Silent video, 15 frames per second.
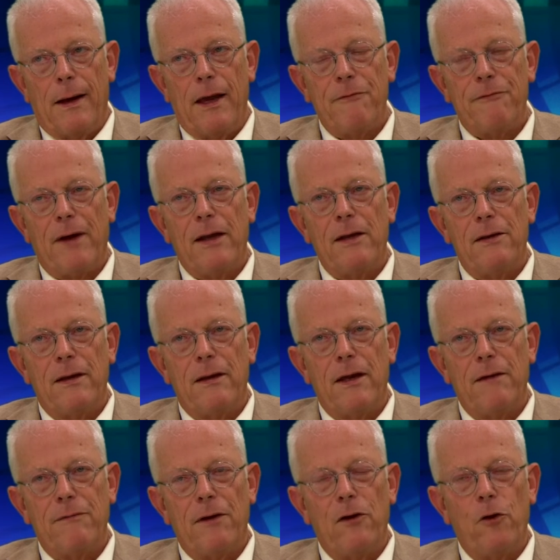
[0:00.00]
If
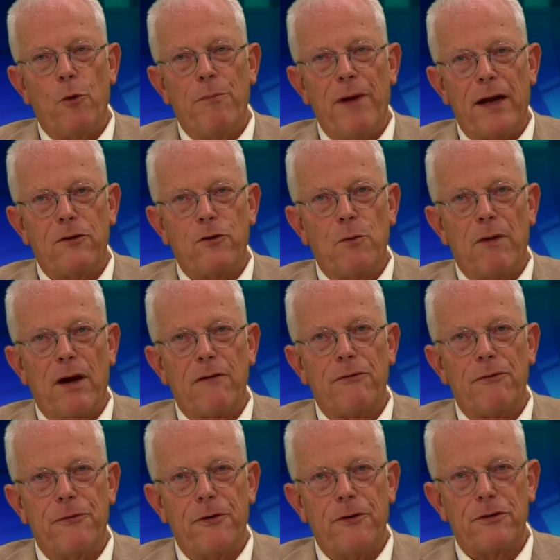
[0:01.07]
I look back to my
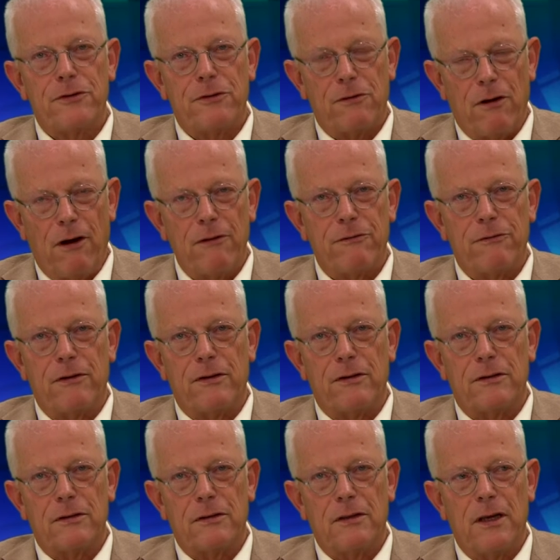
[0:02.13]
first
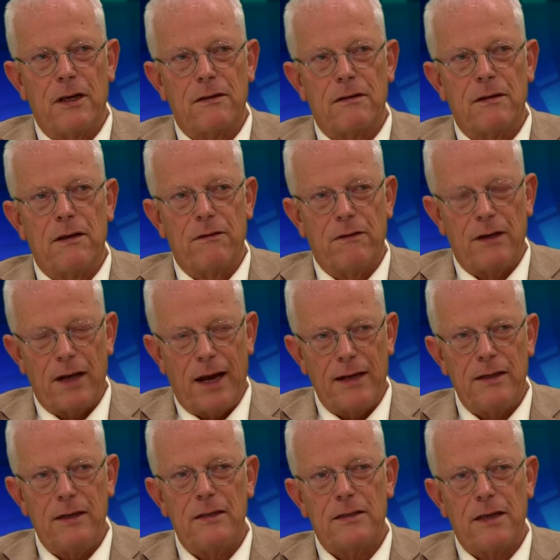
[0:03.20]
conference, that in
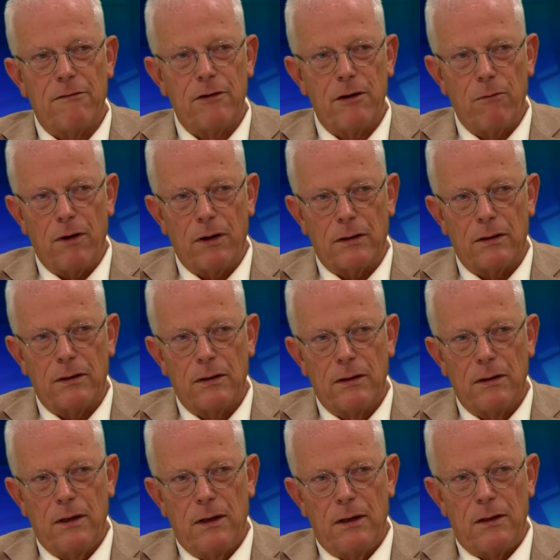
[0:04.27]
1971,
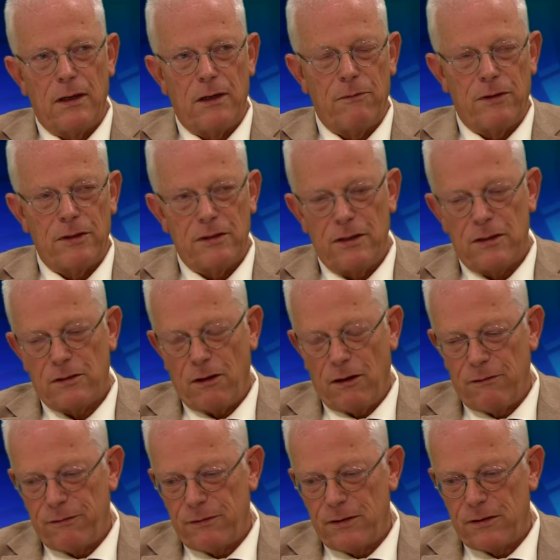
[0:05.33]
that was this
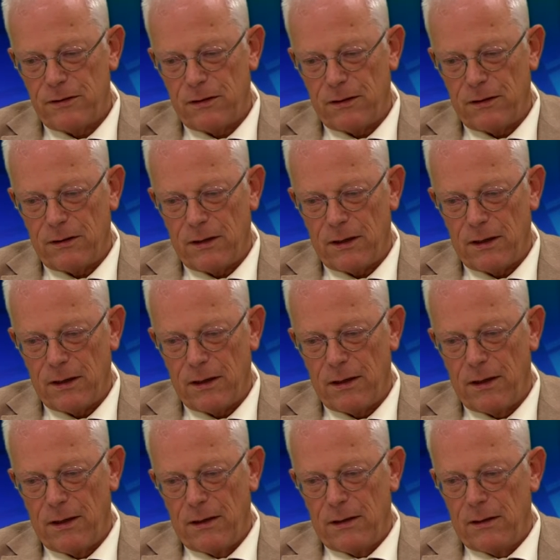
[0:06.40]
conference on
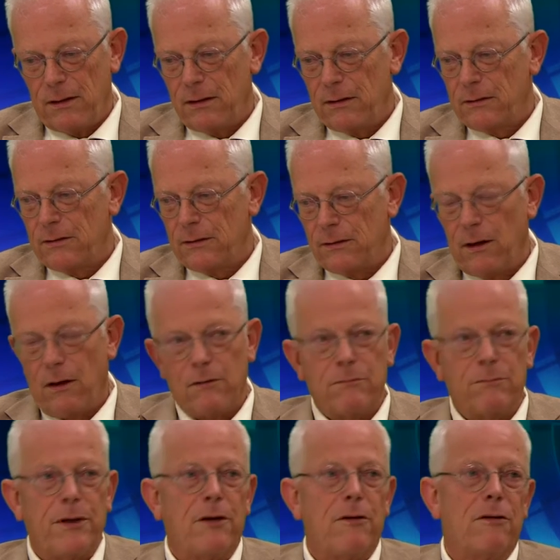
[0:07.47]

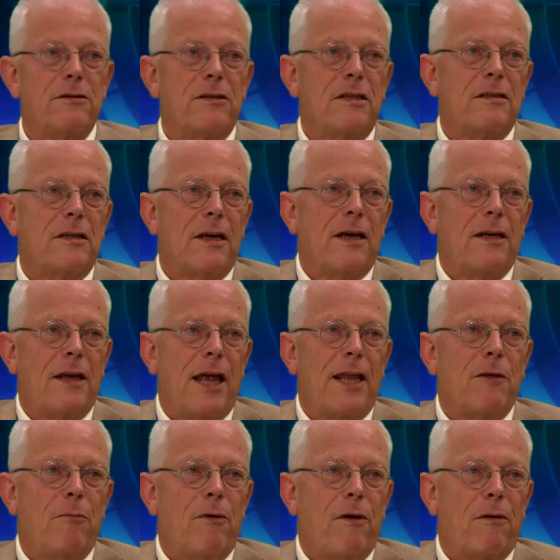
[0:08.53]
periodontology in
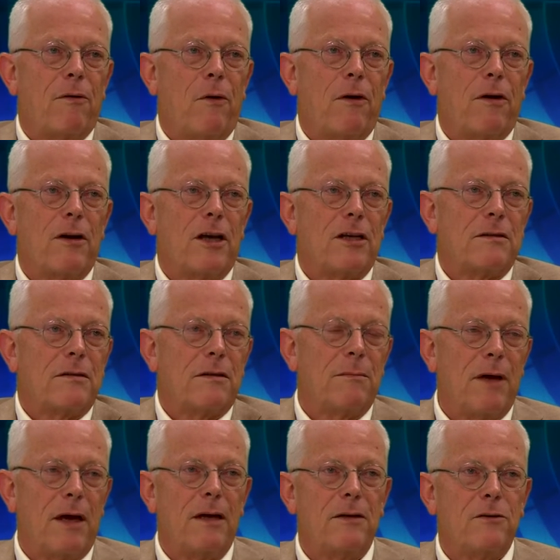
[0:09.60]
Edinburgh, organized
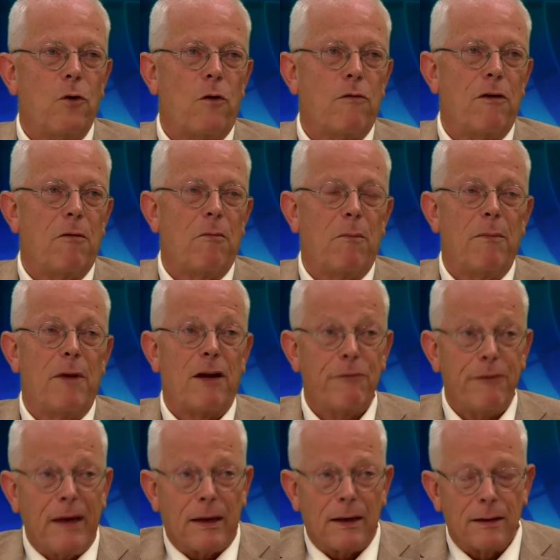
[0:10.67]
by Tocqueville
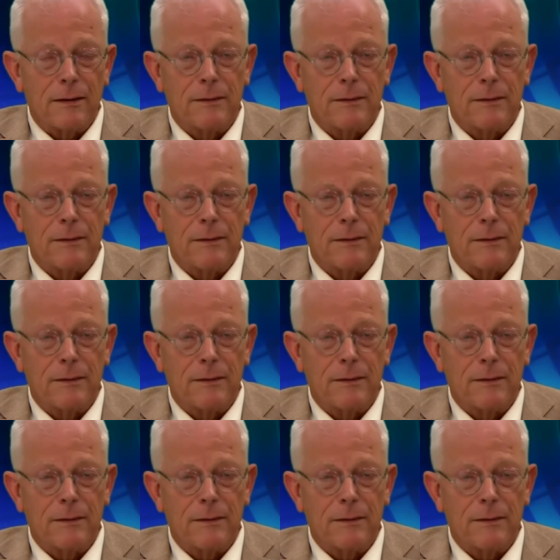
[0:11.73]
McPhee.